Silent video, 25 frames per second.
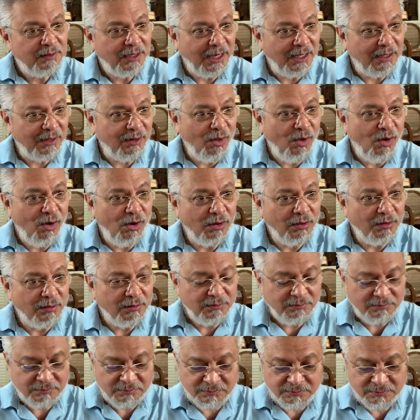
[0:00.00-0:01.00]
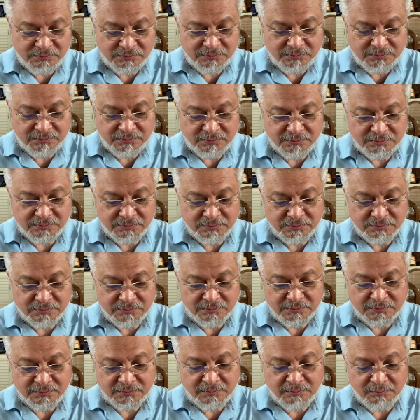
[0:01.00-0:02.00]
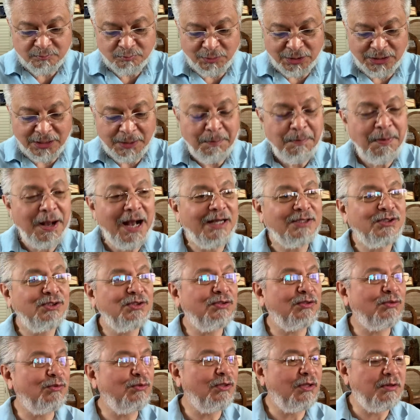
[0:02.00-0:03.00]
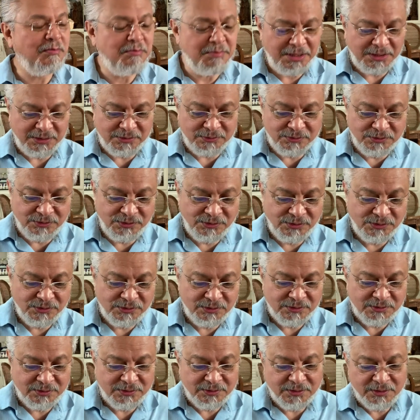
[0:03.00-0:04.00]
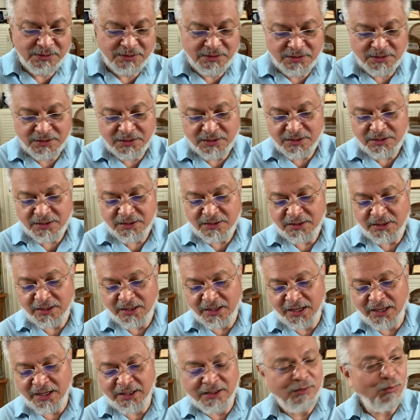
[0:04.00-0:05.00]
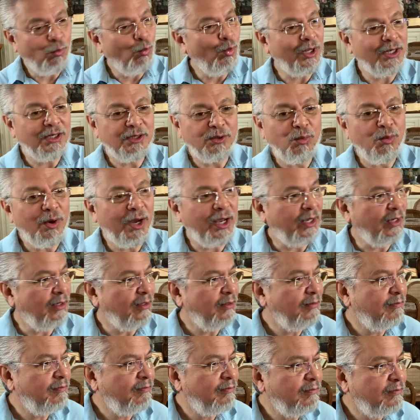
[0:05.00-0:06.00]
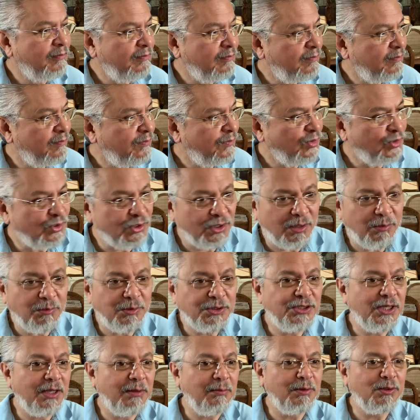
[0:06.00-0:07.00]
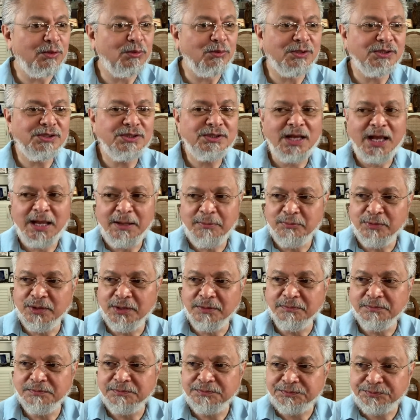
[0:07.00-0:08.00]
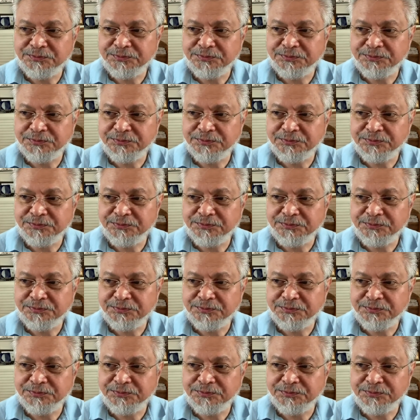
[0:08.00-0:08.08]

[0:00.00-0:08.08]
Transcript: headlong. But he passed through their midst and went away. So he was able to escape them.